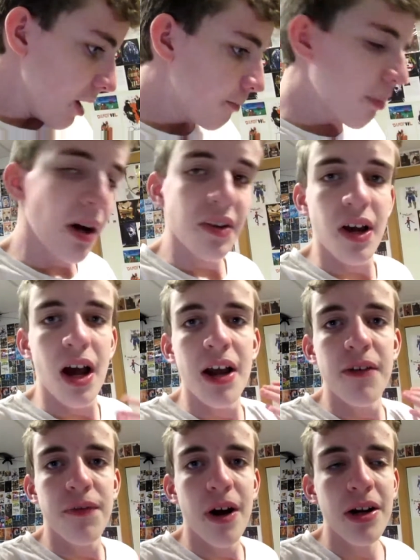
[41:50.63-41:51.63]
But
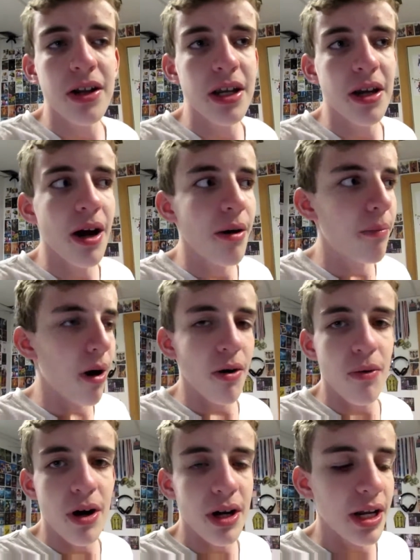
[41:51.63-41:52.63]
I finally
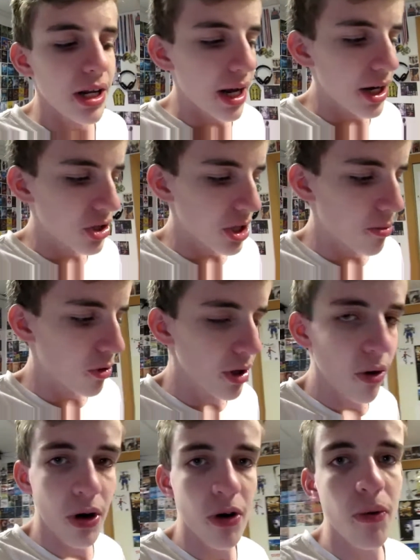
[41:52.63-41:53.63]
bought one, and I actually
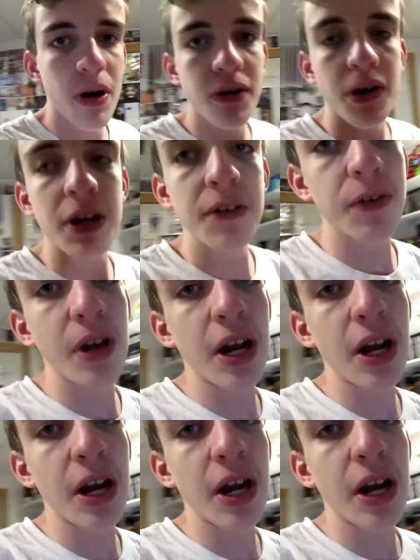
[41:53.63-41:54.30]
pre-ordered one. If you